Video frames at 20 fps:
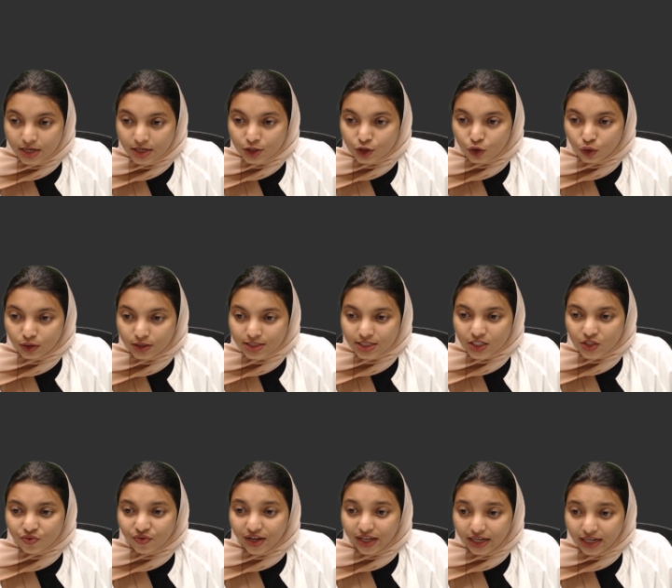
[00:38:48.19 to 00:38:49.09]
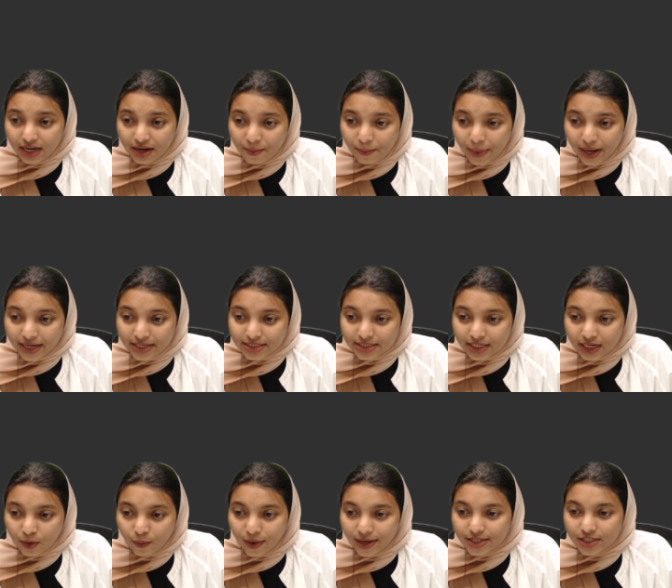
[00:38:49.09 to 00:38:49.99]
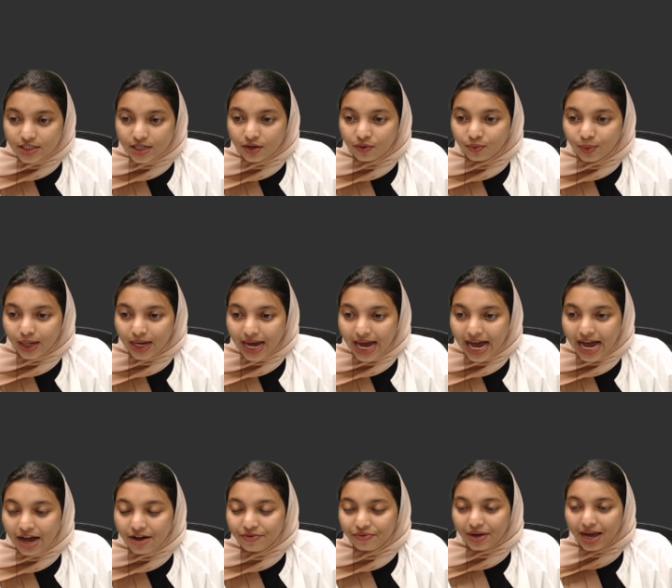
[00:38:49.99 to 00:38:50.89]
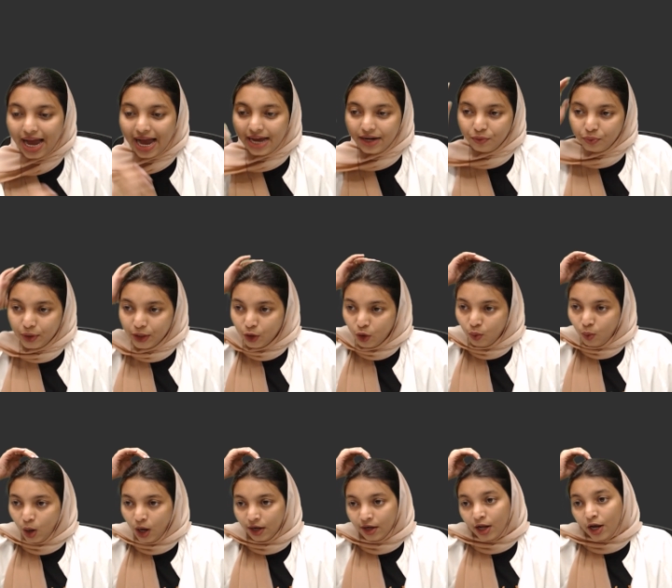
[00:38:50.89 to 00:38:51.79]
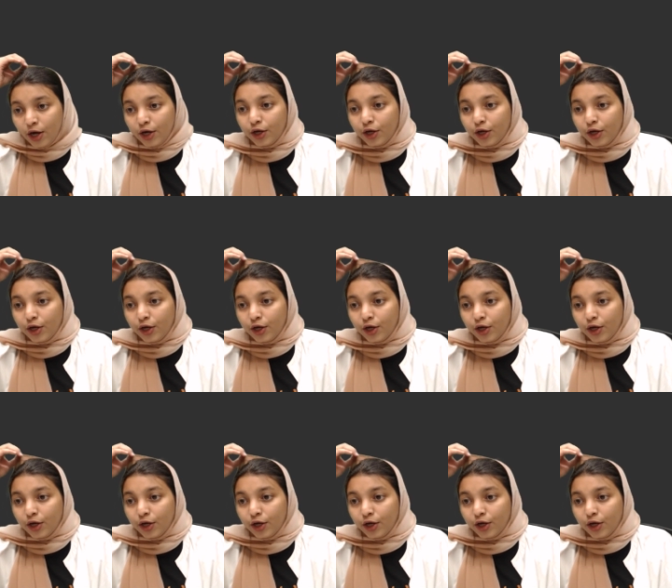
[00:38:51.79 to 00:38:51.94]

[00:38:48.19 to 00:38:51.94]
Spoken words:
So this is very basic question we have, and we know what?